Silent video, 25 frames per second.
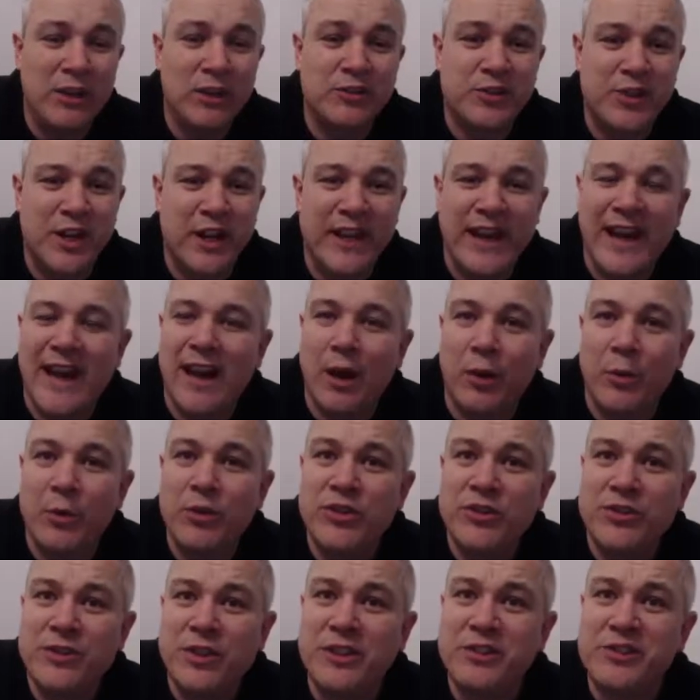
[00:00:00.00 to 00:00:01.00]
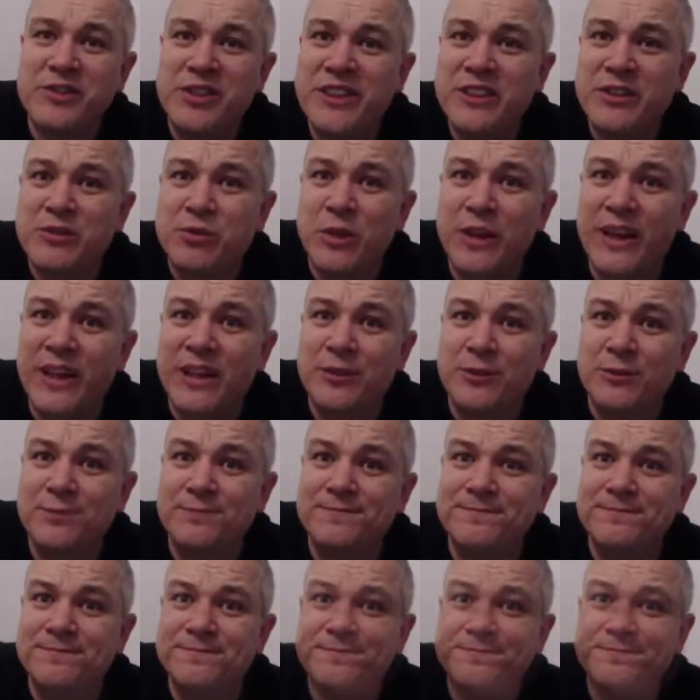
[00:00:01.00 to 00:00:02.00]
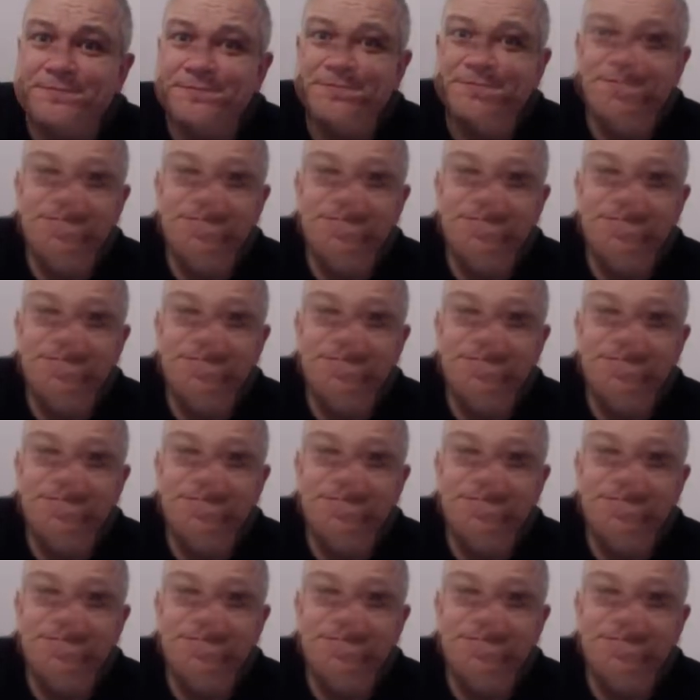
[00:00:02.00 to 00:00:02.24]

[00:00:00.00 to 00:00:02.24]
But it looks like now we've just got to see this one out.